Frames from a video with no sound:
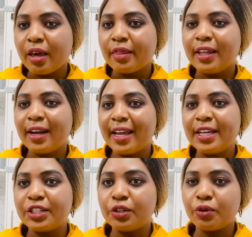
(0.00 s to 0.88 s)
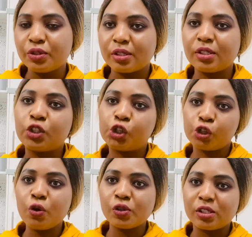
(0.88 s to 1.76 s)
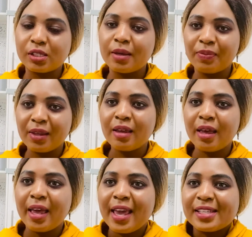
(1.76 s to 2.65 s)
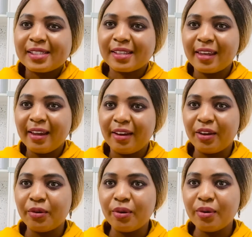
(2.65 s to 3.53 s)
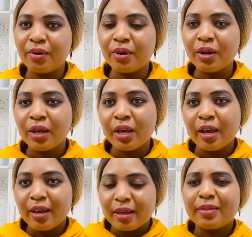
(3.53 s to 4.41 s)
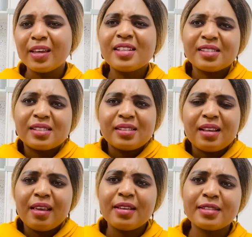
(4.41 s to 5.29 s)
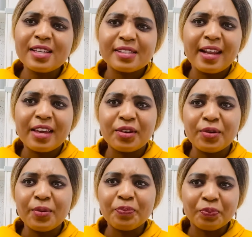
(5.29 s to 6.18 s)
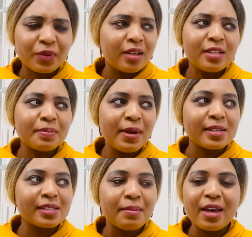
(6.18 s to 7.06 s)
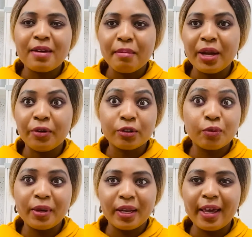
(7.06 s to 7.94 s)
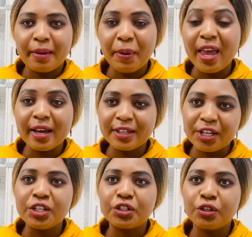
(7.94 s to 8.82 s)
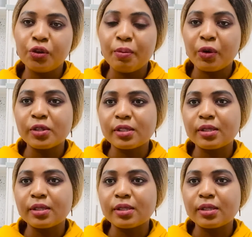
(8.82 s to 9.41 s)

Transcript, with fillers: the lady you know shows her skin you know that's that's like you know it makes some other men you know to be like paying attention you know because